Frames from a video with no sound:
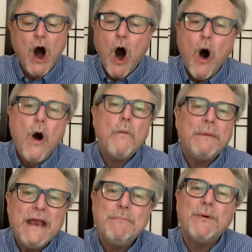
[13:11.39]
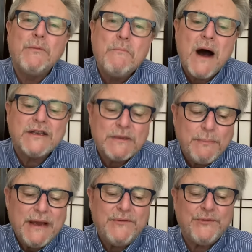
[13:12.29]
All people must
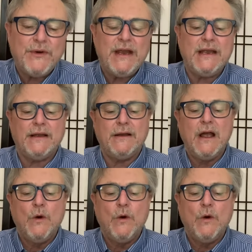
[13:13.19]
be free.